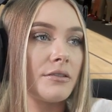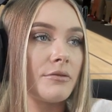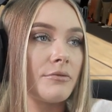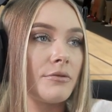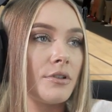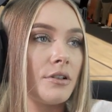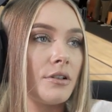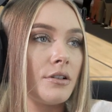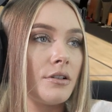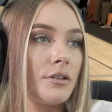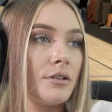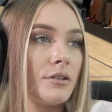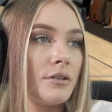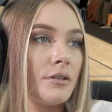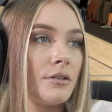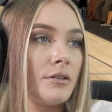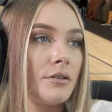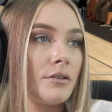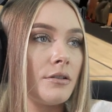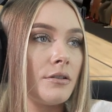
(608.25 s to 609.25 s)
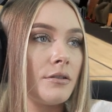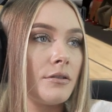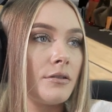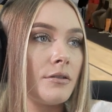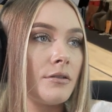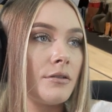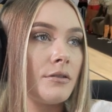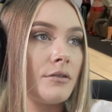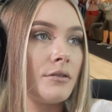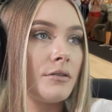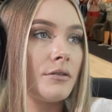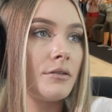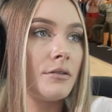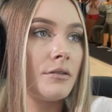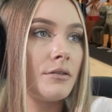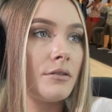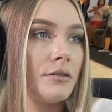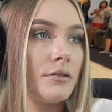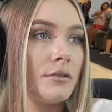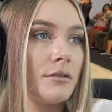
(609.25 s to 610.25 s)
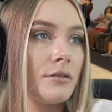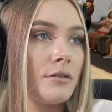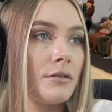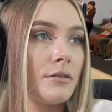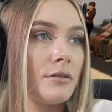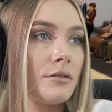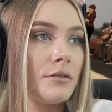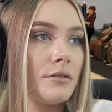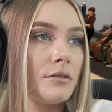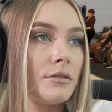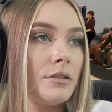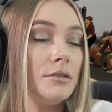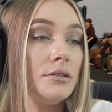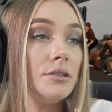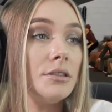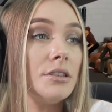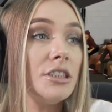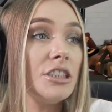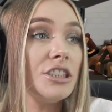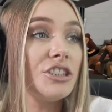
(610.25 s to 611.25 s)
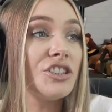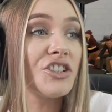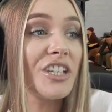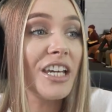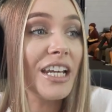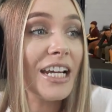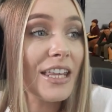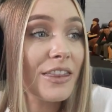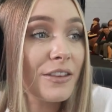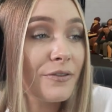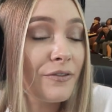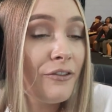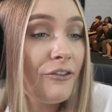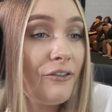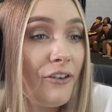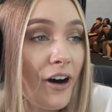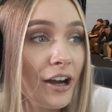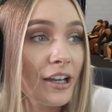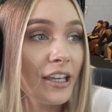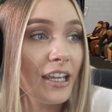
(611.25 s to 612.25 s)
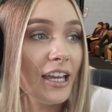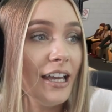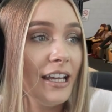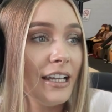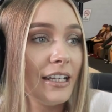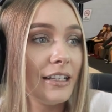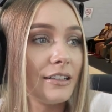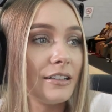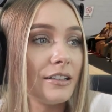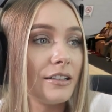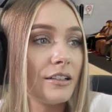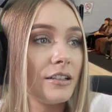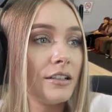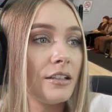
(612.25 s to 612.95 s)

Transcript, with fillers: Oh, just get it. The fucking.